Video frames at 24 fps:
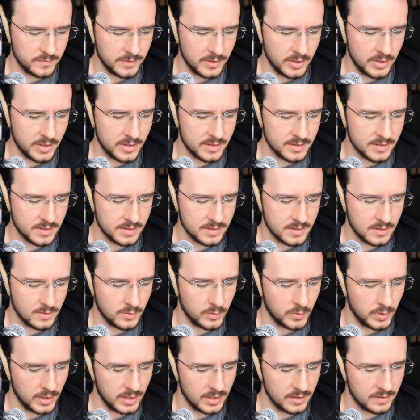very consistent
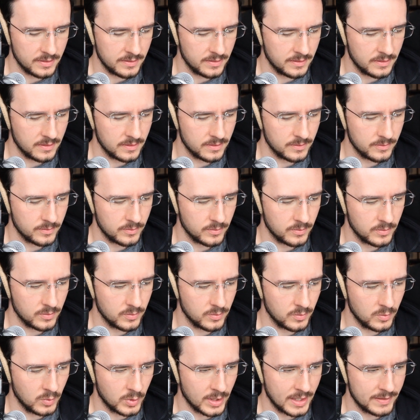with
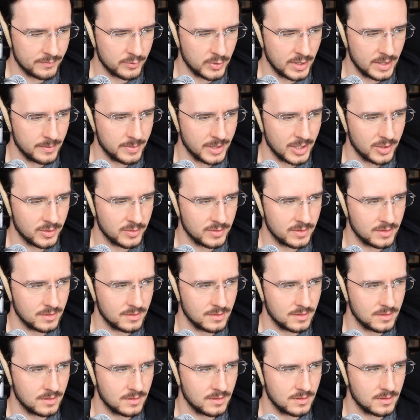what I've read about
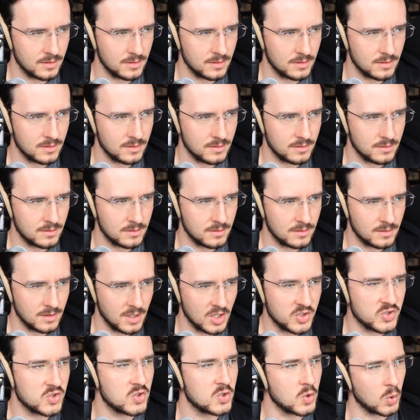
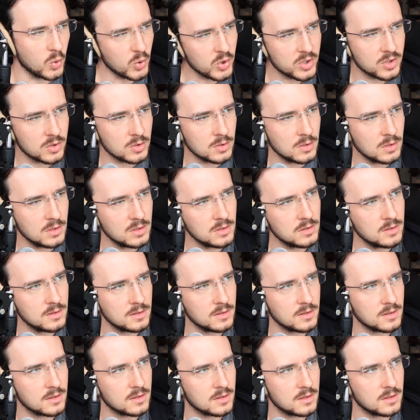historical
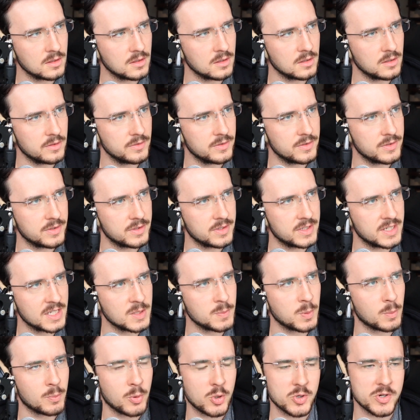
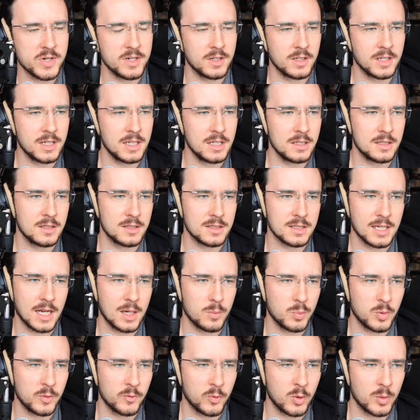disproportionately
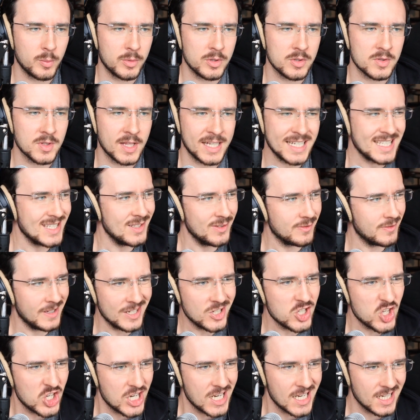top performers like Da
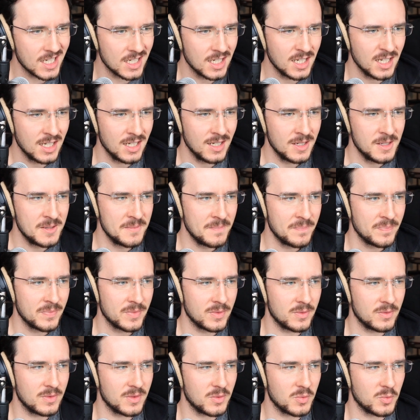Vinci
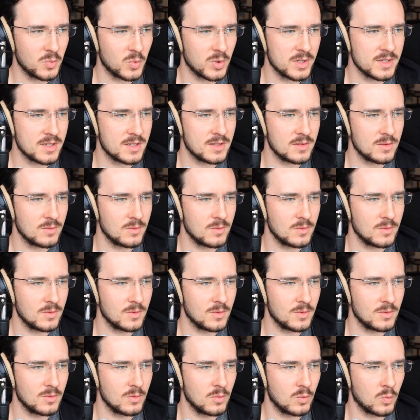was
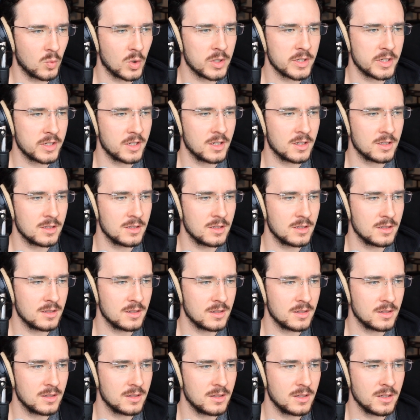working on,
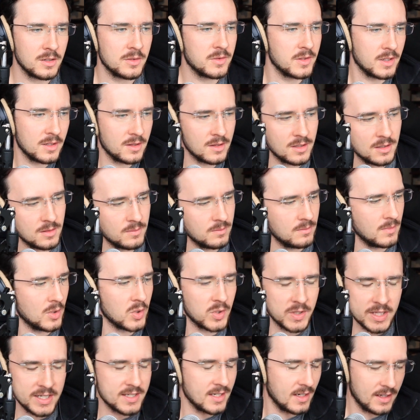the
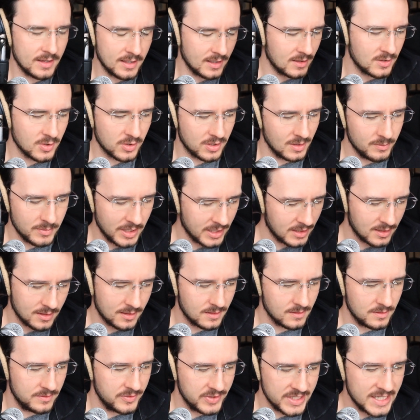Mona Lisa, I think, took him like
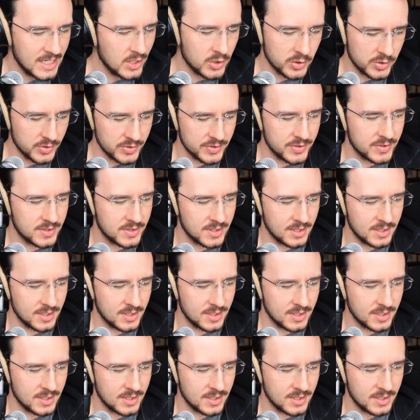years